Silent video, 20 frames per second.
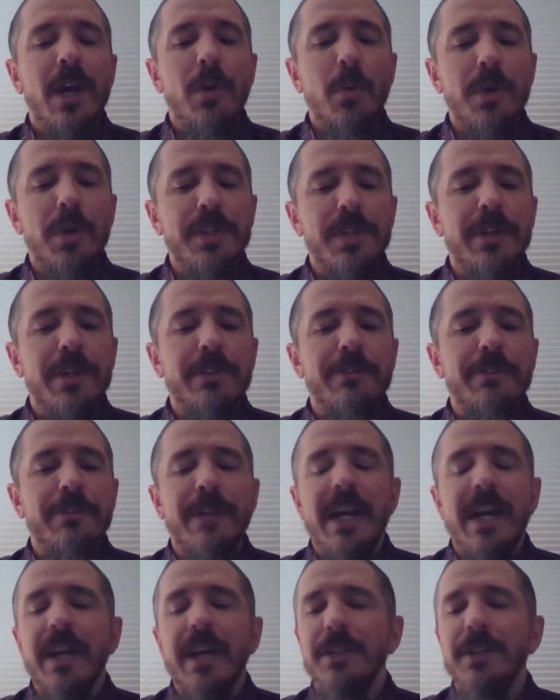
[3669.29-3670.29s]
was another
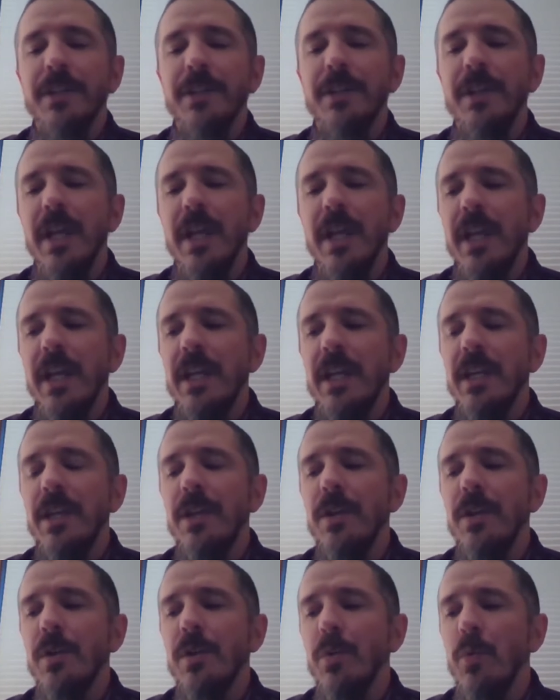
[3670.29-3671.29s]
factor
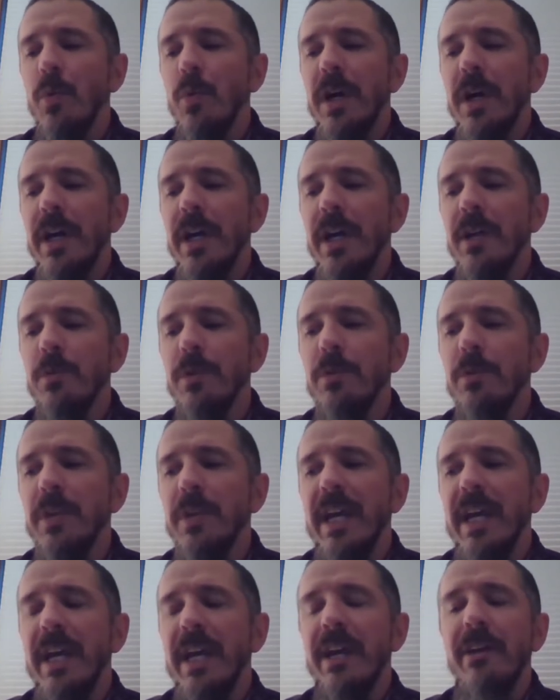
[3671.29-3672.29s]
in why we would
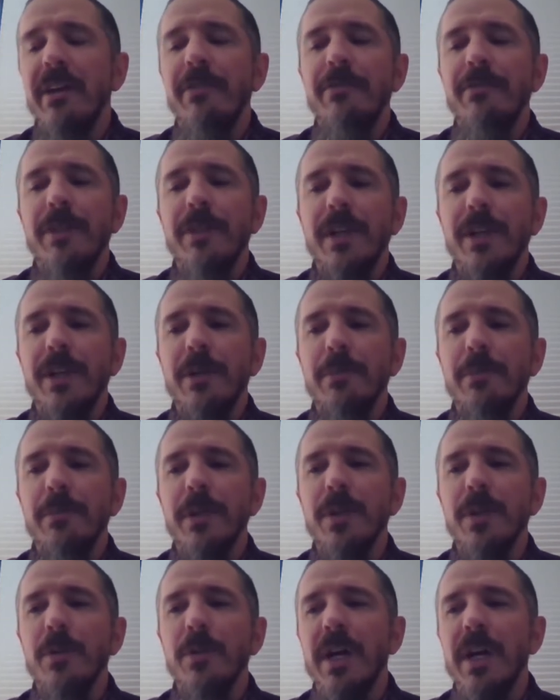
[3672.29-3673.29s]
have, um,
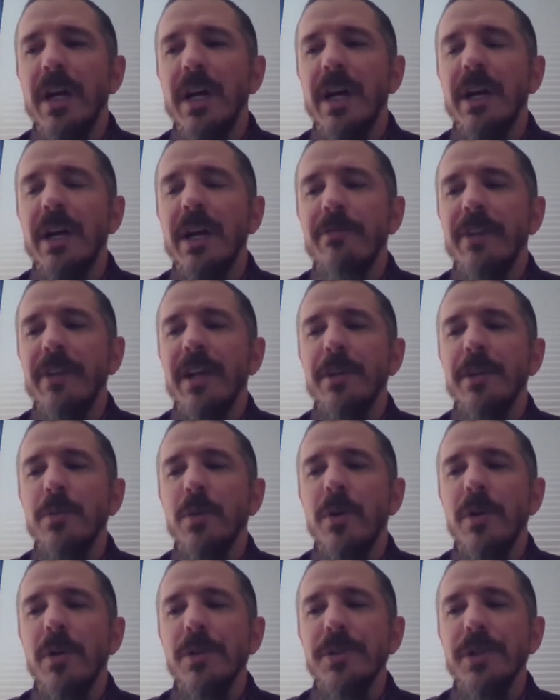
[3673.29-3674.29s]
you know, a higher value
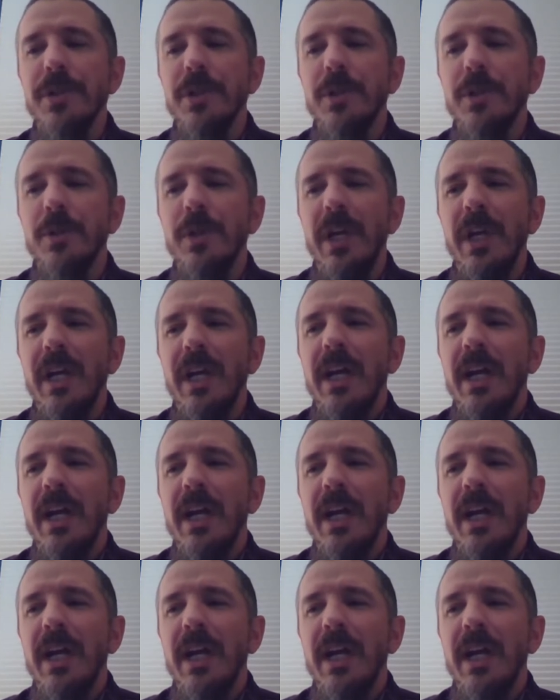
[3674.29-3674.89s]
also.